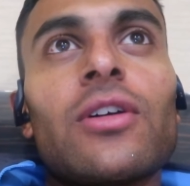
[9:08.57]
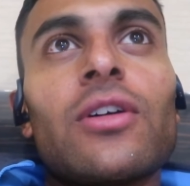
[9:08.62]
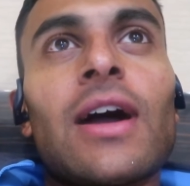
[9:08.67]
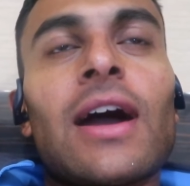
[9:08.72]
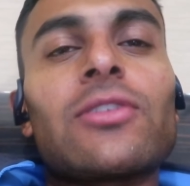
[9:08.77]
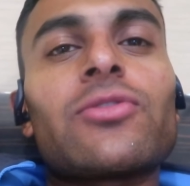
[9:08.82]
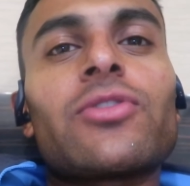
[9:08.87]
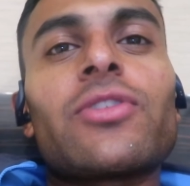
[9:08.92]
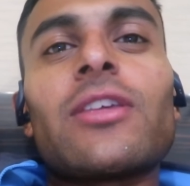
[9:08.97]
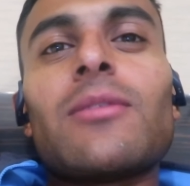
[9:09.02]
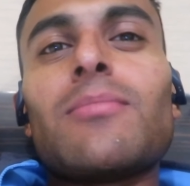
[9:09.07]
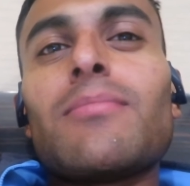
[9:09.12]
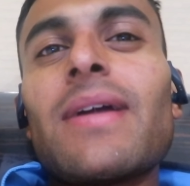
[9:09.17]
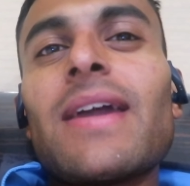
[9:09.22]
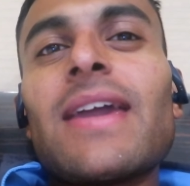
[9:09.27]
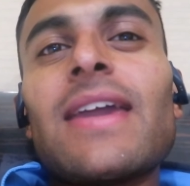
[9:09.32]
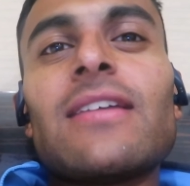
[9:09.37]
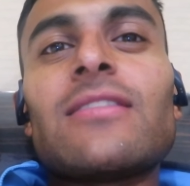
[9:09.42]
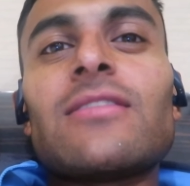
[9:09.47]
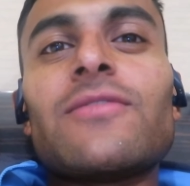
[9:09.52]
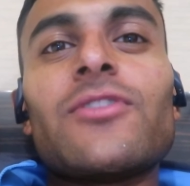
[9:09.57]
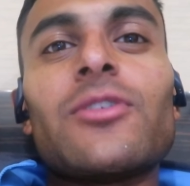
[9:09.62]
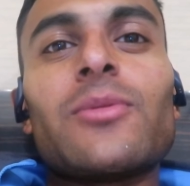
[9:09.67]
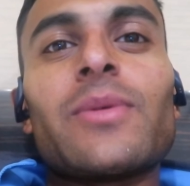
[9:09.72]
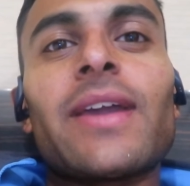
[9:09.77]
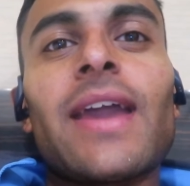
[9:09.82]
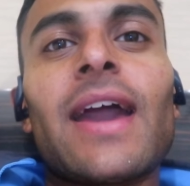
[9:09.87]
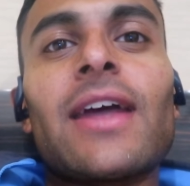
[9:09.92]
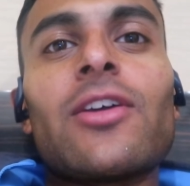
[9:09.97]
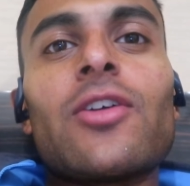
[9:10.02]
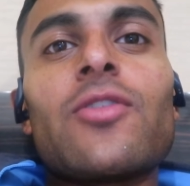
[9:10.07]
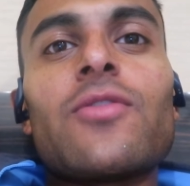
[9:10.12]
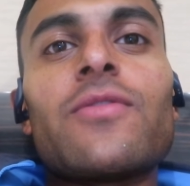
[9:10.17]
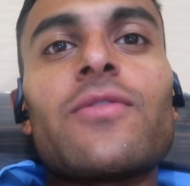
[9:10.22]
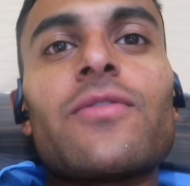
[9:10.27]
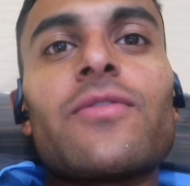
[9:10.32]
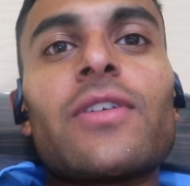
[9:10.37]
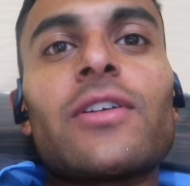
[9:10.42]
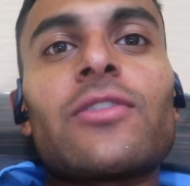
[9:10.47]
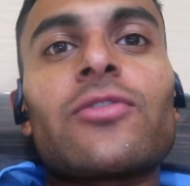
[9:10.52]
had a look at the amazing view again
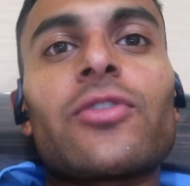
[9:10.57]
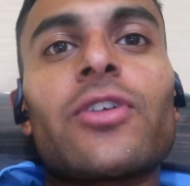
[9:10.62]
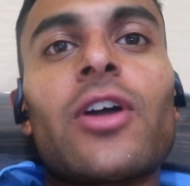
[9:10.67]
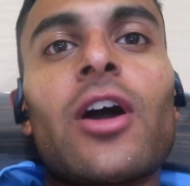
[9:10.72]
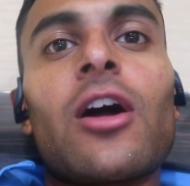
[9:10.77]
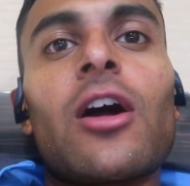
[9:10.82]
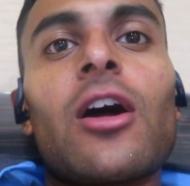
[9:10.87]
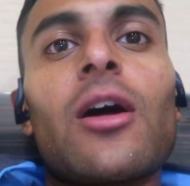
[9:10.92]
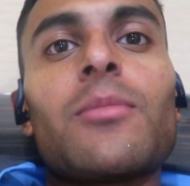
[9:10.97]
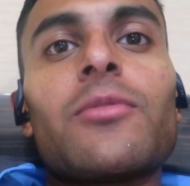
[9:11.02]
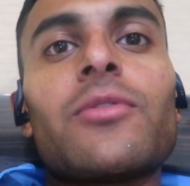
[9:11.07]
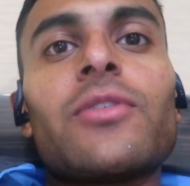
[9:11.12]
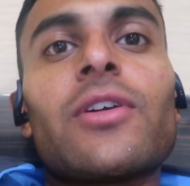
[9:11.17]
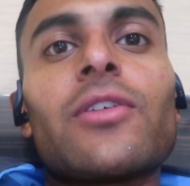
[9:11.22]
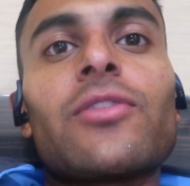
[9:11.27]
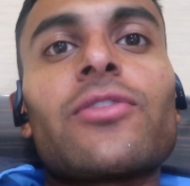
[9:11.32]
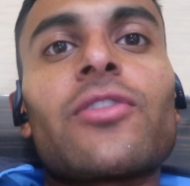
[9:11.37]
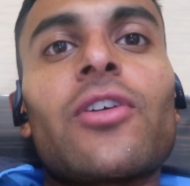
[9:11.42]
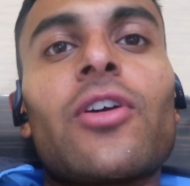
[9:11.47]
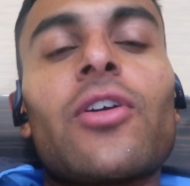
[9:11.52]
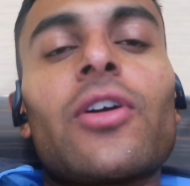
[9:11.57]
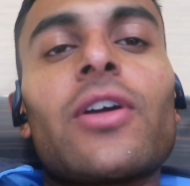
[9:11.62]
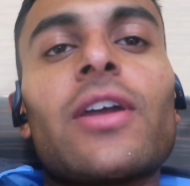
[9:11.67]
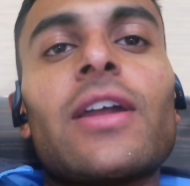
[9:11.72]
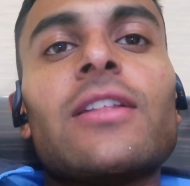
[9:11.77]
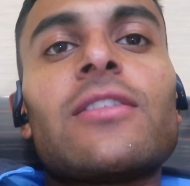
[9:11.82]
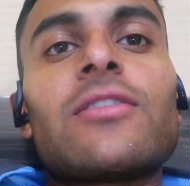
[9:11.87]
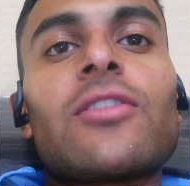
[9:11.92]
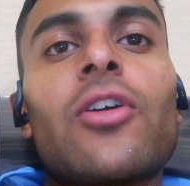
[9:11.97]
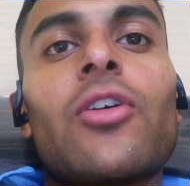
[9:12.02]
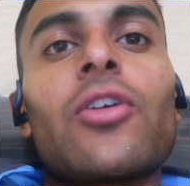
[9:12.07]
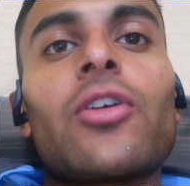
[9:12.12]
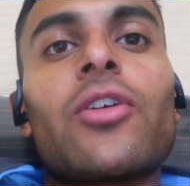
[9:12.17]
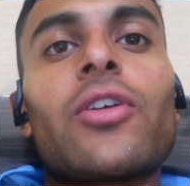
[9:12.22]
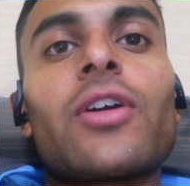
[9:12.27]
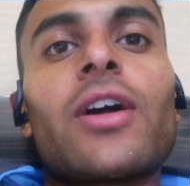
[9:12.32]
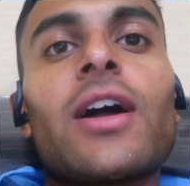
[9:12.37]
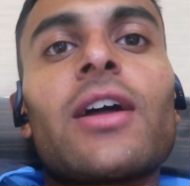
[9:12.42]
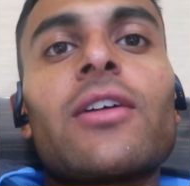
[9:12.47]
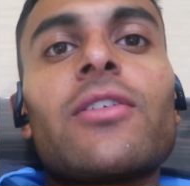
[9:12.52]
over Victoria Harbour and into Hong
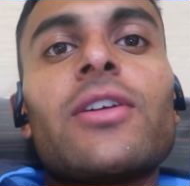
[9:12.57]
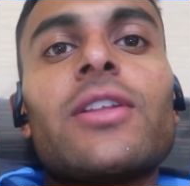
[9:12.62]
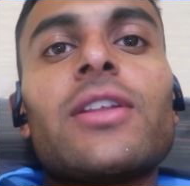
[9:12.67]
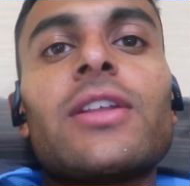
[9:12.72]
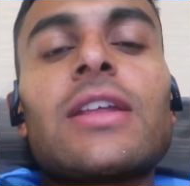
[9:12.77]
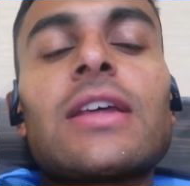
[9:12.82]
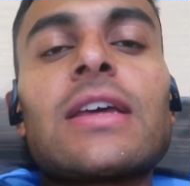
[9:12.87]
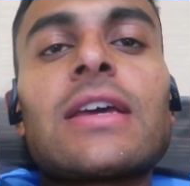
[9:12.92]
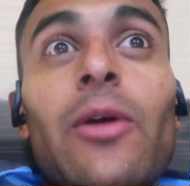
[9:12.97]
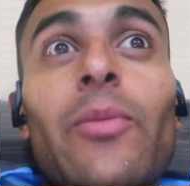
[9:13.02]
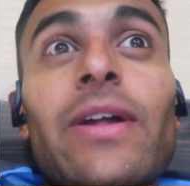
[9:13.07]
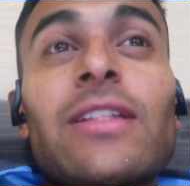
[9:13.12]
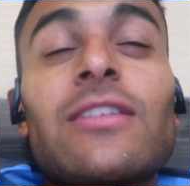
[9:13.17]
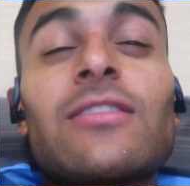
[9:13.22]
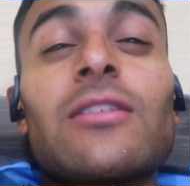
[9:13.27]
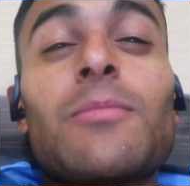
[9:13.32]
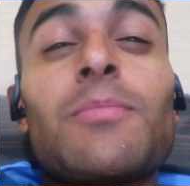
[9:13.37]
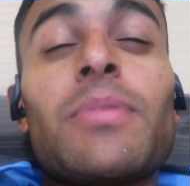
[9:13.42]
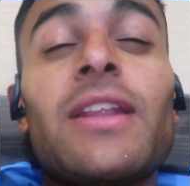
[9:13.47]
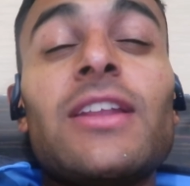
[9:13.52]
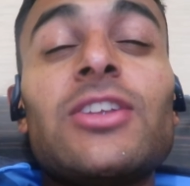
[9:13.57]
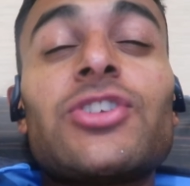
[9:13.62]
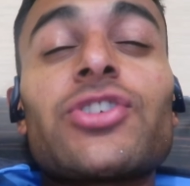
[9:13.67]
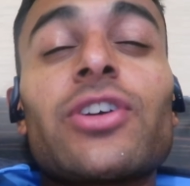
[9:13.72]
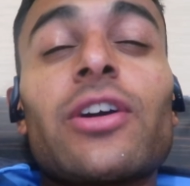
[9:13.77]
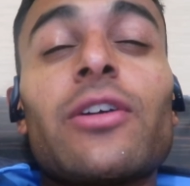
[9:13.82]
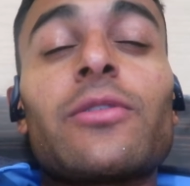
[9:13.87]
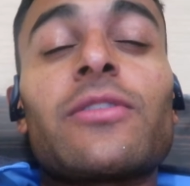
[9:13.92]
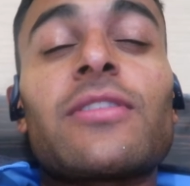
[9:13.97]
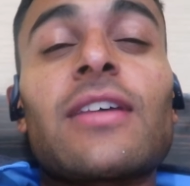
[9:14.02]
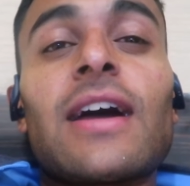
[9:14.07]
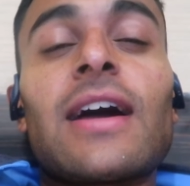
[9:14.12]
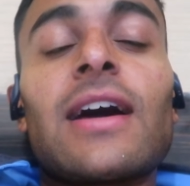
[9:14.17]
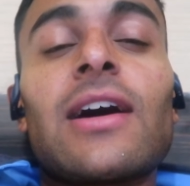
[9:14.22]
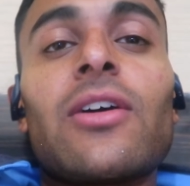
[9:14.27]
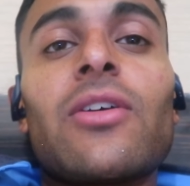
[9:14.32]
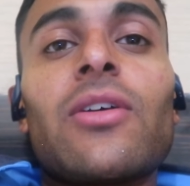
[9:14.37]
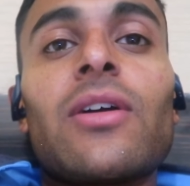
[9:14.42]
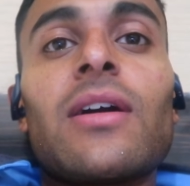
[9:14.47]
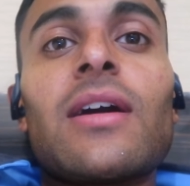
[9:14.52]
Kong Island. I went to the Peninsula
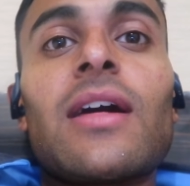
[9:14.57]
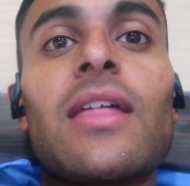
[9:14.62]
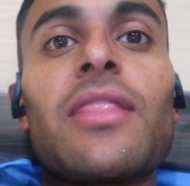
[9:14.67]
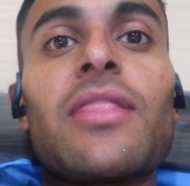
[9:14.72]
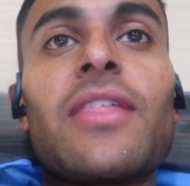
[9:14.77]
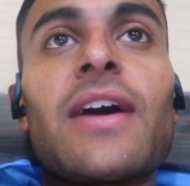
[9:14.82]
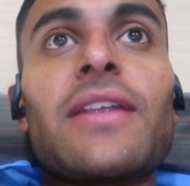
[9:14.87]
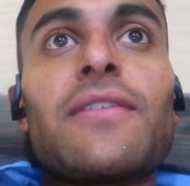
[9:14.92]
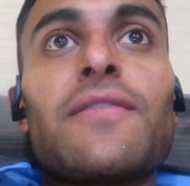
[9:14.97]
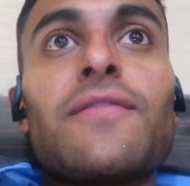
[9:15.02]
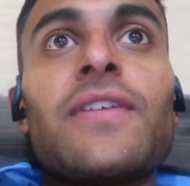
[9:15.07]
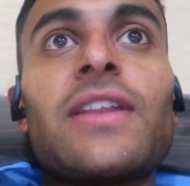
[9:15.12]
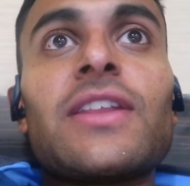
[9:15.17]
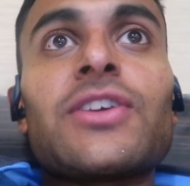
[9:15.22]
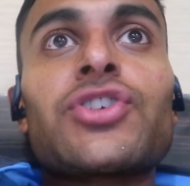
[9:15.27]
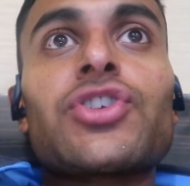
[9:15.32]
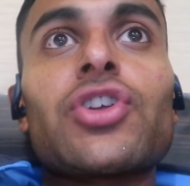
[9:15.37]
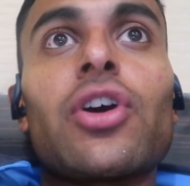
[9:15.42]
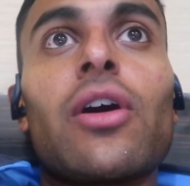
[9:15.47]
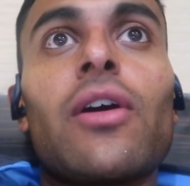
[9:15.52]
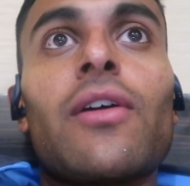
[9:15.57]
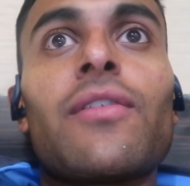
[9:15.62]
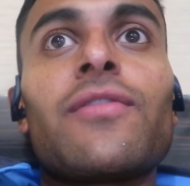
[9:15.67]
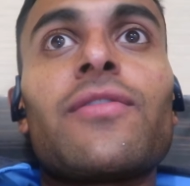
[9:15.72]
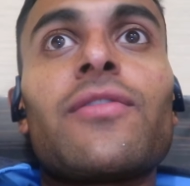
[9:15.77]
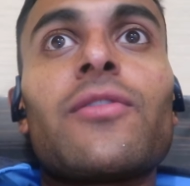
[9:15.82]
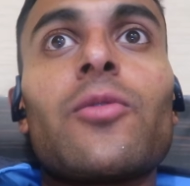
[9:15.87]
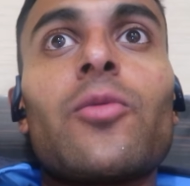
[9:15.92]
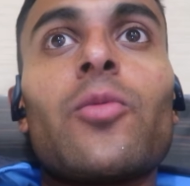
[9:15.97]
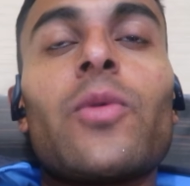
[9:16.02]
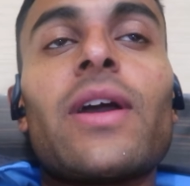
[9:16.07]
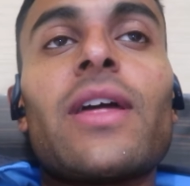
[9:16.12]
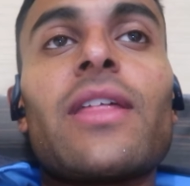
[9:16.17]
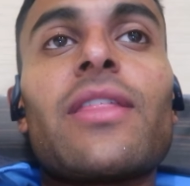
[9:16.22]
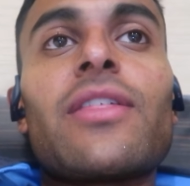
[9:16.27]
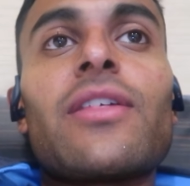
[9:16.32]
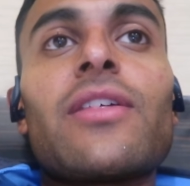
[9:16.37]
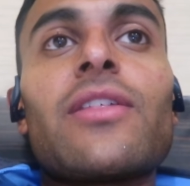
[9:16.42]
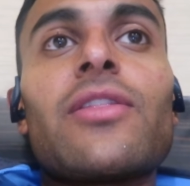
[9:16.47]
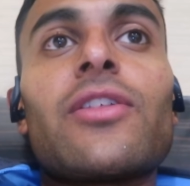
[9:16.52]
Hotel and then finished off
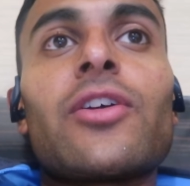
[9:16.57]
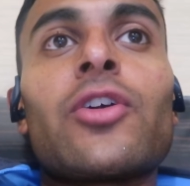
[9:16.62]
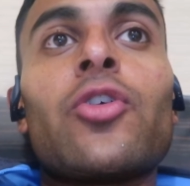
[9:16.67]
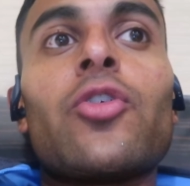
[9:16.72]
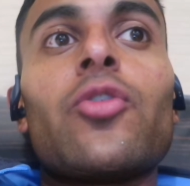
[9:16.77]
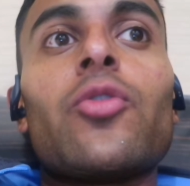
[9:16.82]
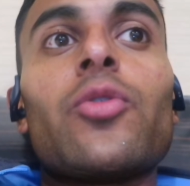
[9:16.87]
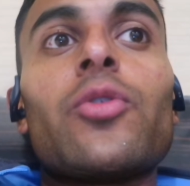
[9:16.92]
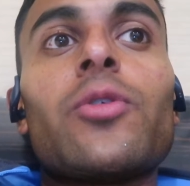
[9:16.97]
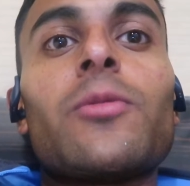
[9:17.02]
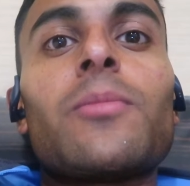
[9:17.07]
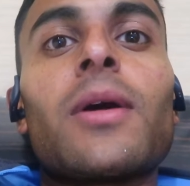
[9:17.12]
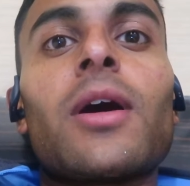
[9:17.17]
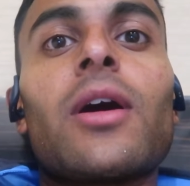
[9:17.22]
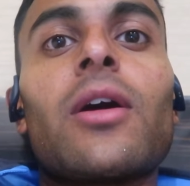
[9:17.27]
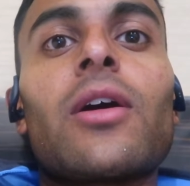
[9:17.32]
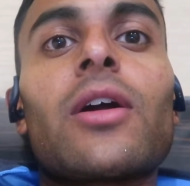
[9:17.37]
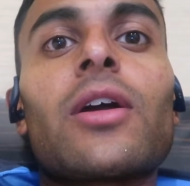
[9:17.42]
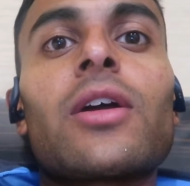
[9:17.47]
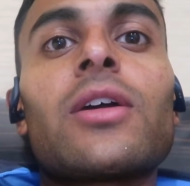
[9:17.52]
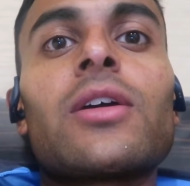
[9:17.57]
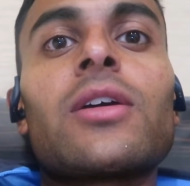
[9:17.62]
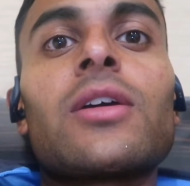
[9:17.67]
with the Kowloon Park,